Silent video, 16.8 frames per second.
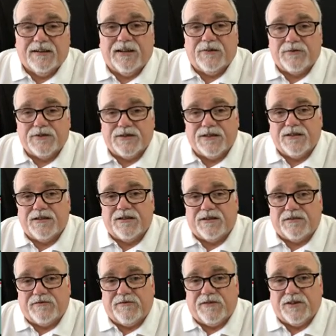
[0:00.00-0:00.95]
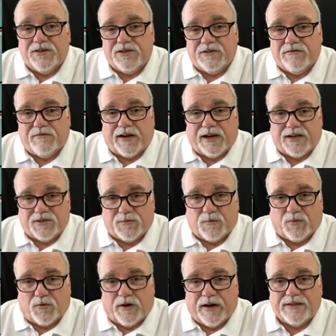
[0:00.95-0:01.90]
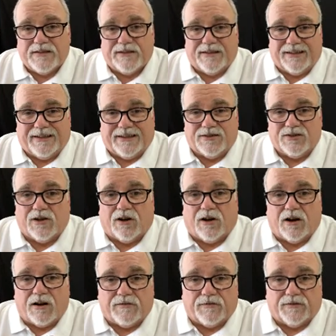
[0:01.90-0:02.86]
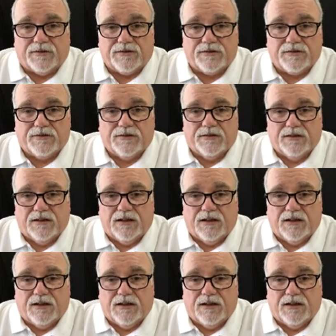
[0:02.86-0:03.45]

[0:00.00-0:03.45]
It was in the division vice president's office,